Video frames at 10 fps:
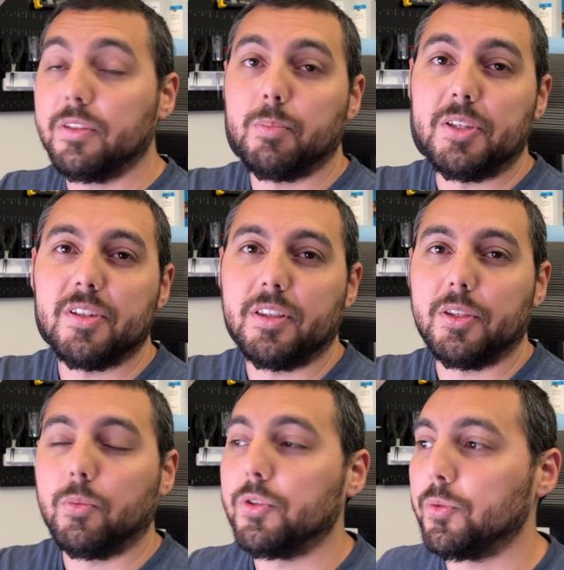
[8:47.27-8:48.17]
basically
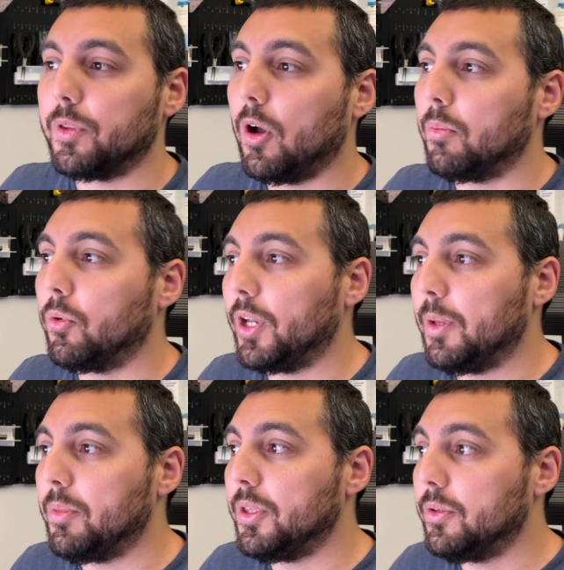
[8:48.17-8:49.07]
the ones with onboard A
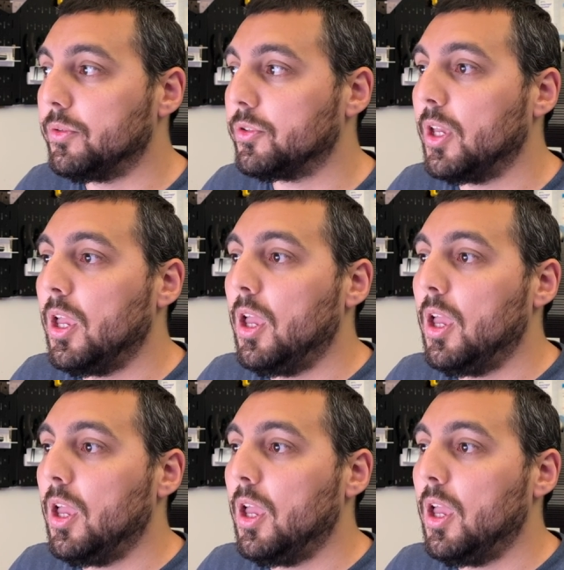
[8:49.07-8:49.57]
P Us,